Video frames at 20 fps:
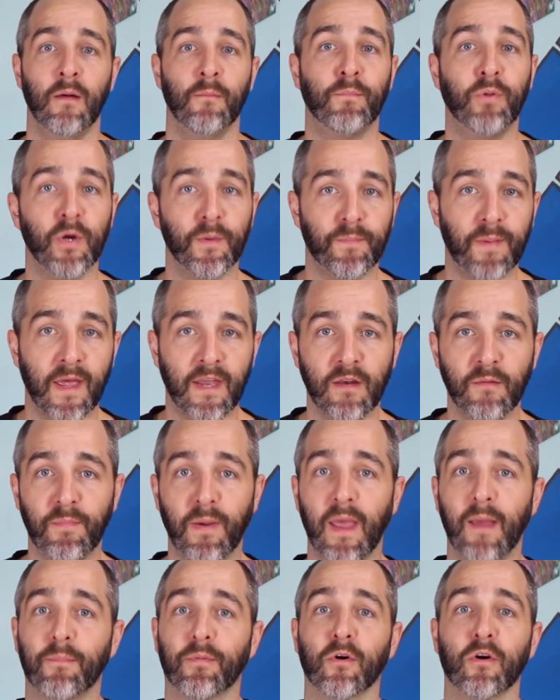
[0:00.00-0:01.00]
Put pen to
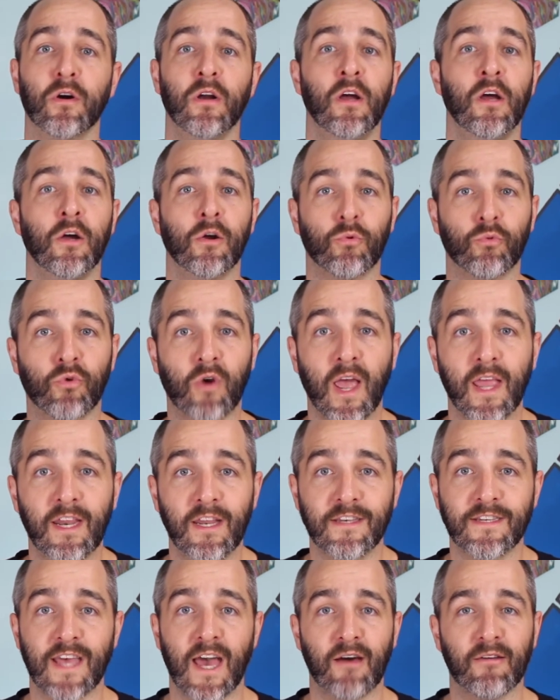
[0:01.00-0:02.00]
paper, write
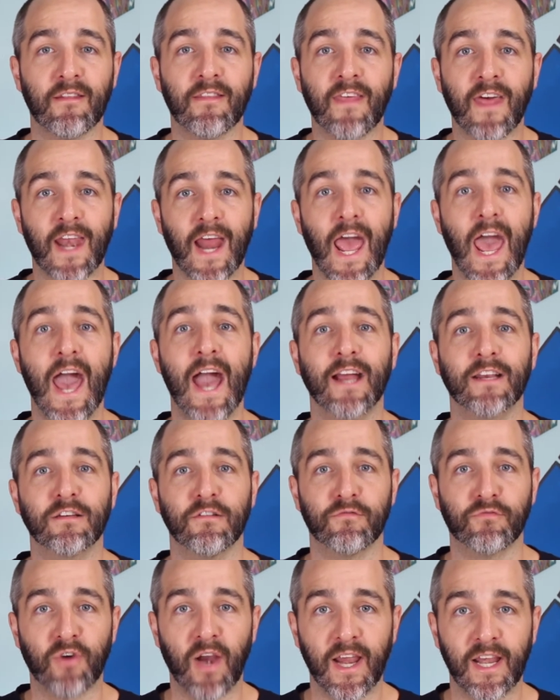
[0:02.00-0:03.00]
it down, and that act
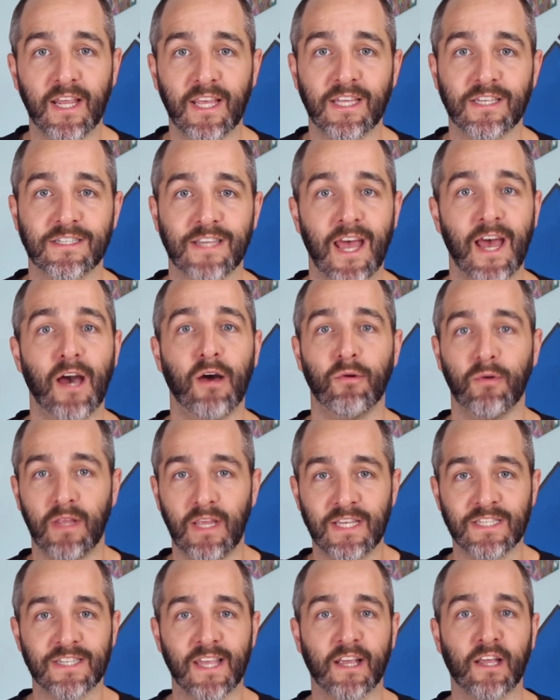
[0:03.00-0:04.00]
of writing it down
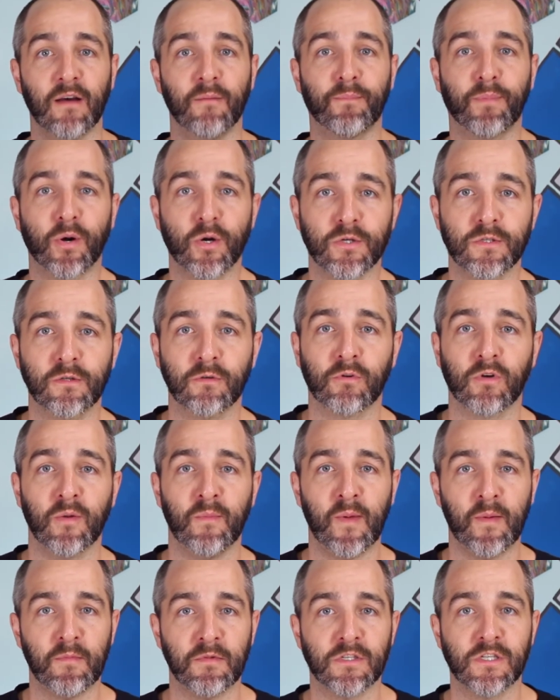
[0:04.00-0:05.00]
is like a personal
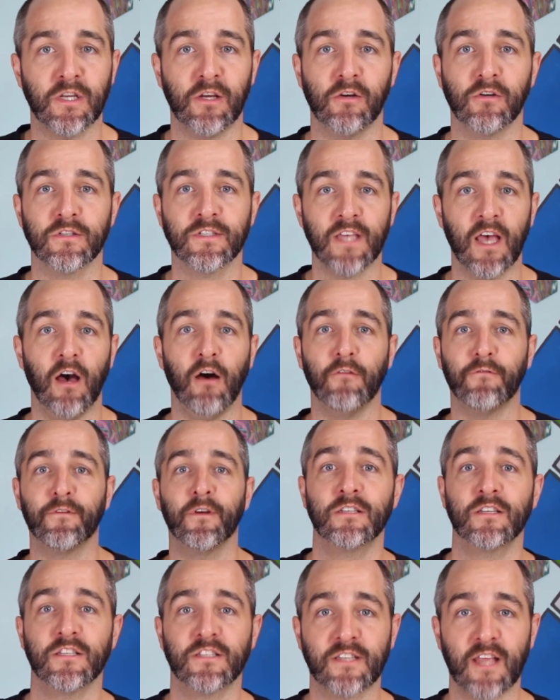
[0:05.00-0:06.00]
commitment to yourself
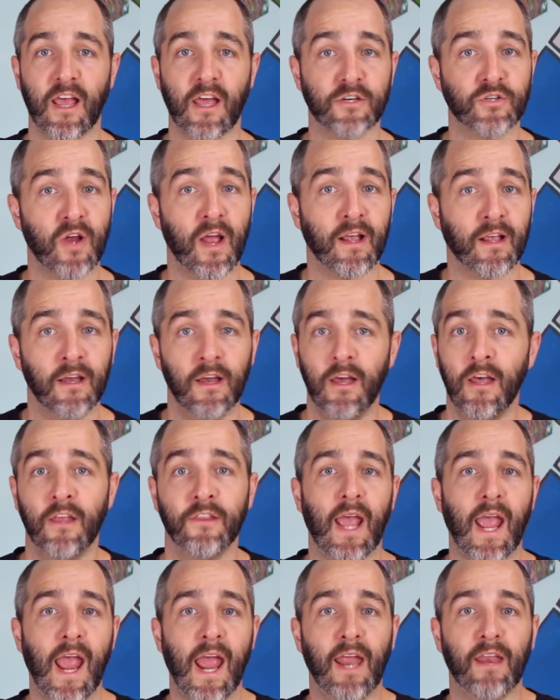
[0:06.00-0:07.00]
to stay on track.
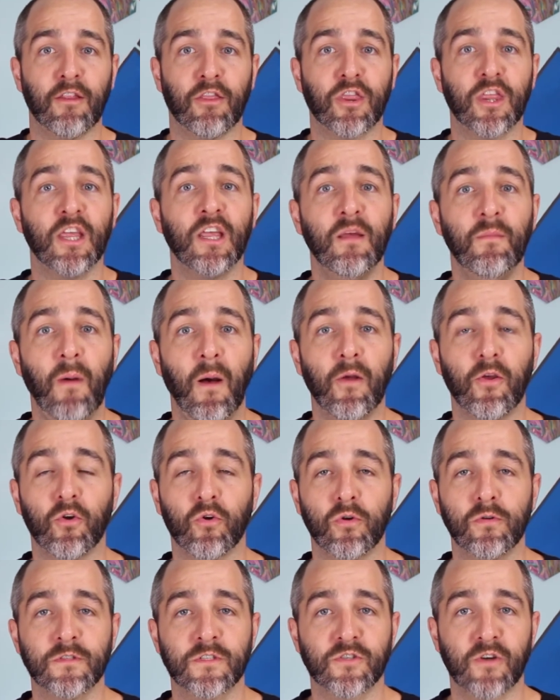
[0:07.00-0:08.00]
And think about your
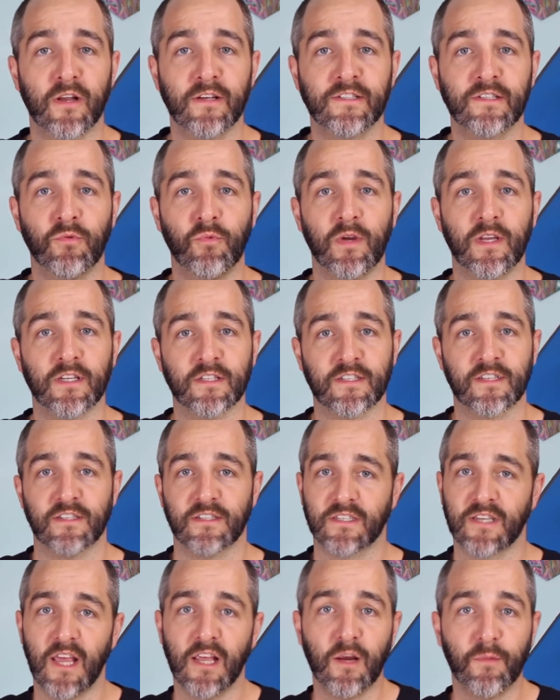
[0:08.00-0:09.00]
own strengths and
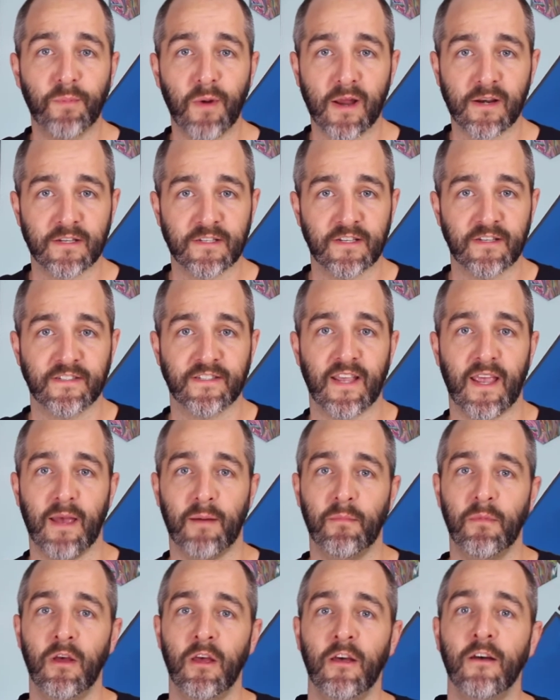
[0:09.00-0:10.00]
weaknesses. Take a practice
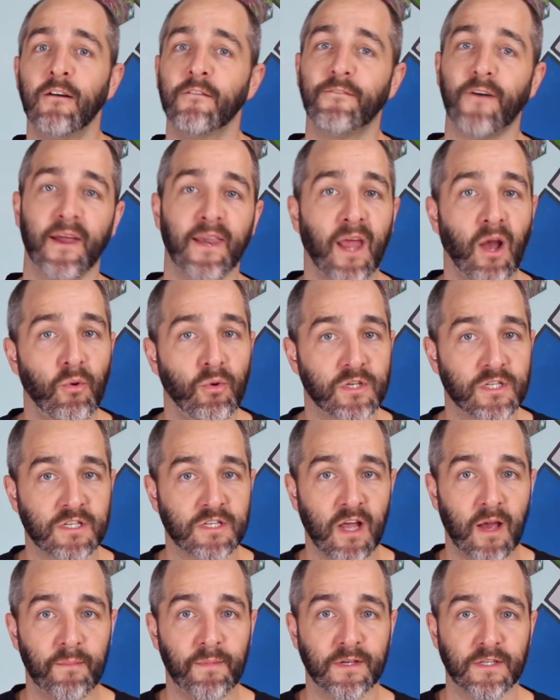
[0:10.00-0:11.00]
exam, find out which
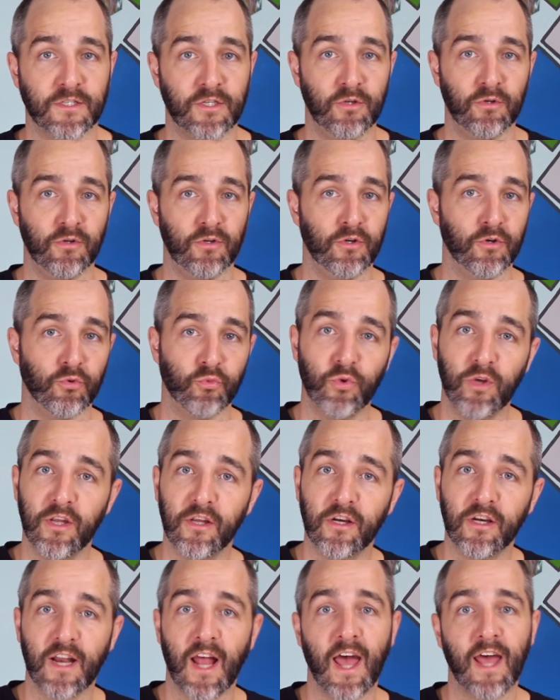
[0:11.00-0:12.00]
topics you're really
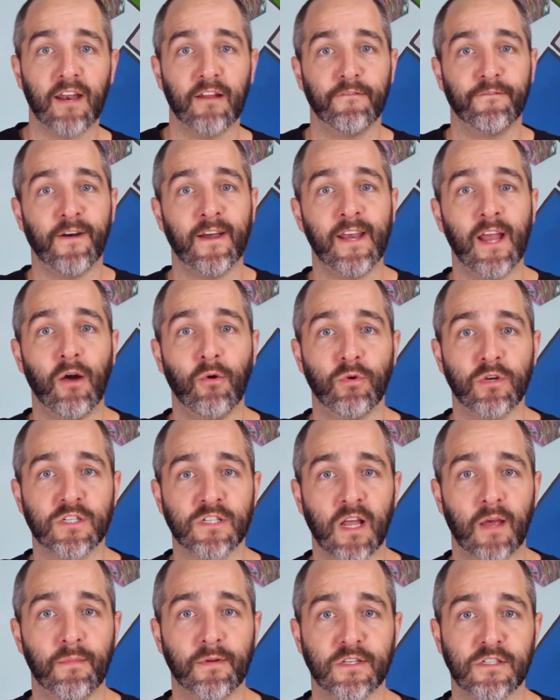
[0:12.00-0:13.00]
good at, find out which
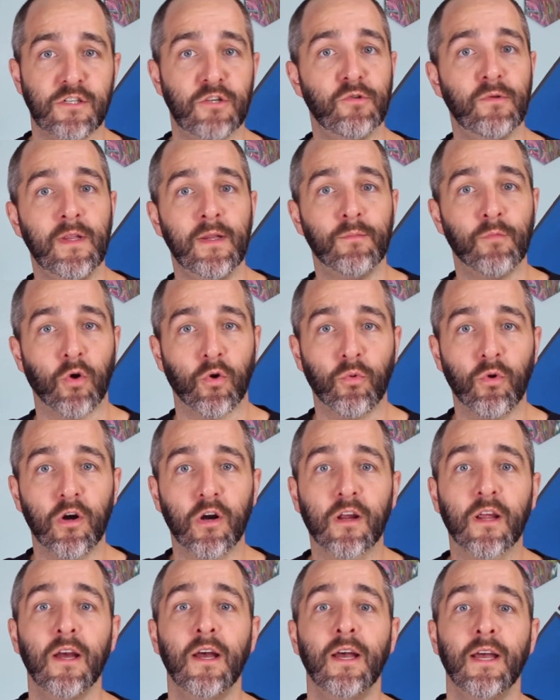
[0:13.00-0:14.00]
topics you need more
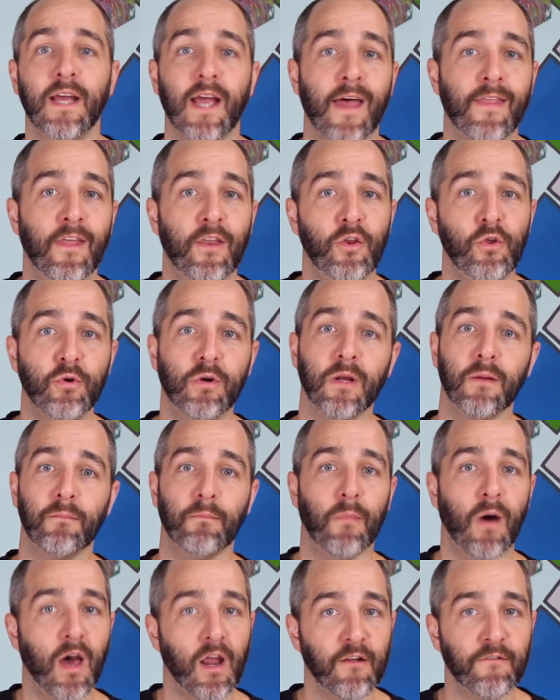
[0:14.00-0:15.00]
work, and then you can
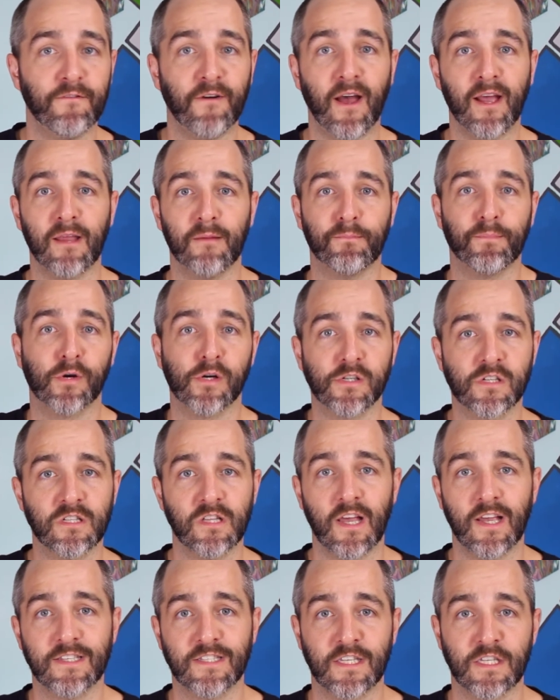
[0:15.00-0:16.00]
modify and
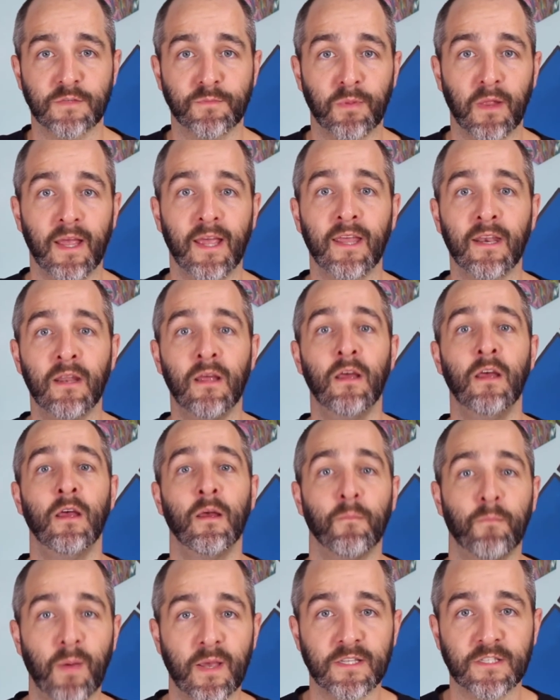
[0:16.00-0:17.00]
personalize this plan
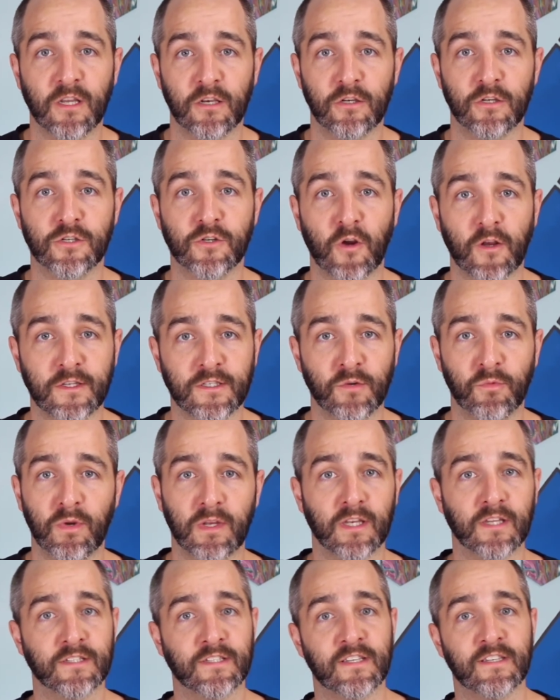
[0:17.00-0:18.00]
based on your strengths and
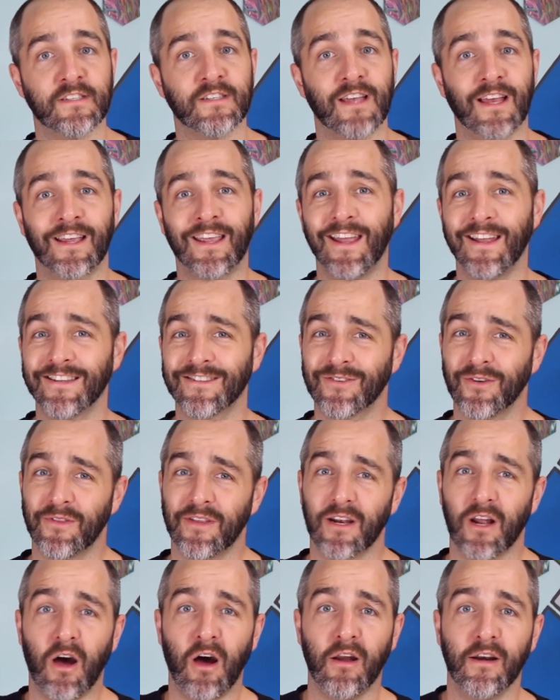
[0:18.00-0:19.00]
weaknesses, again, so
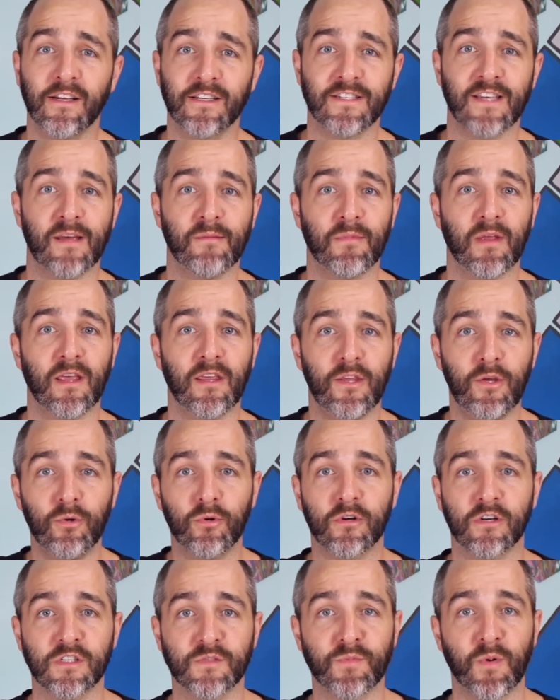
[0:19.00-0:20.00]
that on exam day you
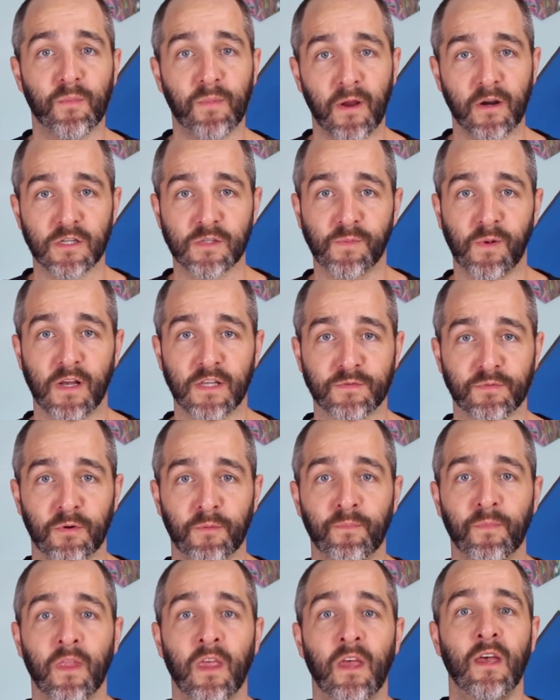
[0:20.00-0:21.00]
are as prepared as possible.